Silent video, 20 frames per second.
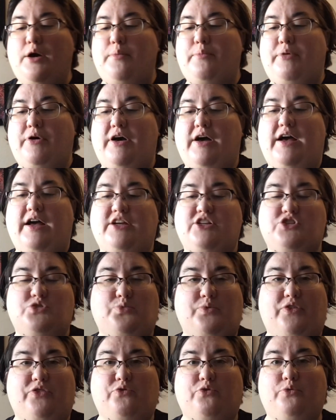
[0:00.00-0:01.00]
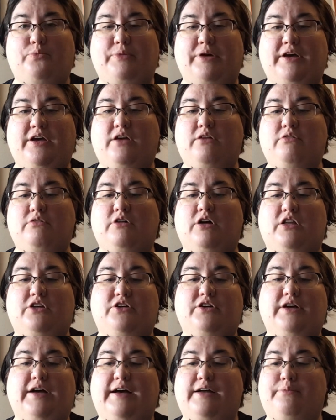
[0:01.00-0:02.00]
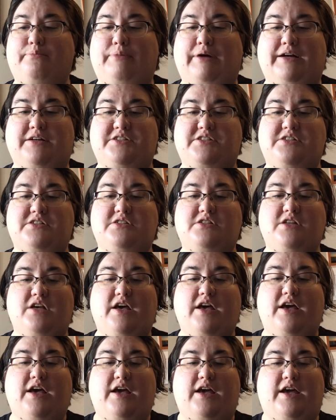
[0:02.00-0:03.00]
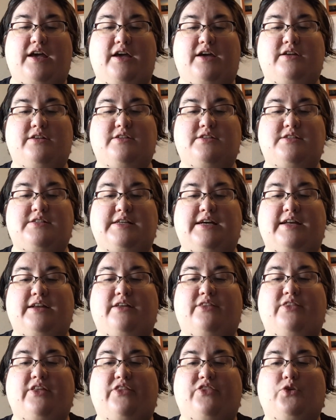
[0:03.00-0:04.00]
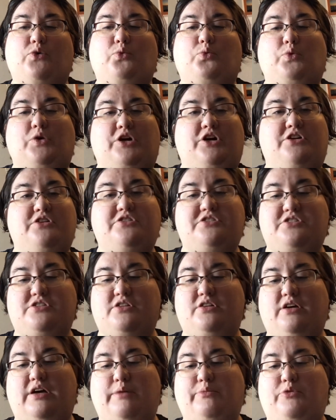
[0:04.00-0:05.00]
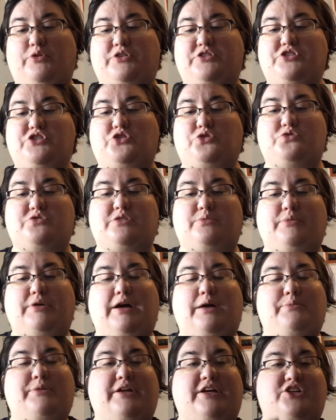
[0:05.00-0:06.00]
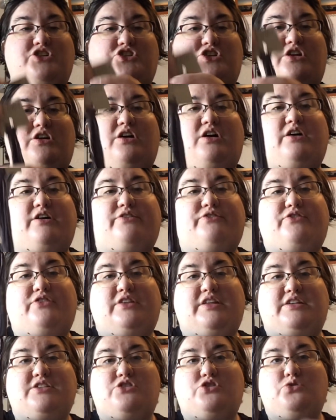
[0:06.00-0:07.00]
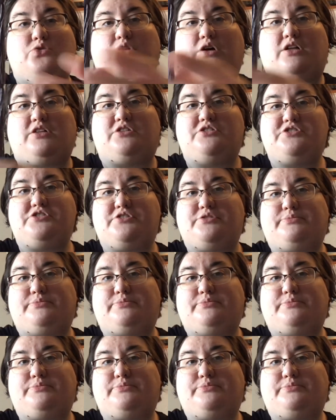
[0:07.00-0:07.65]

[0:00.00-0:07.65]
but I just went through my color and cotton boxes and decided that the words, I'm going to do some combination of these two colors.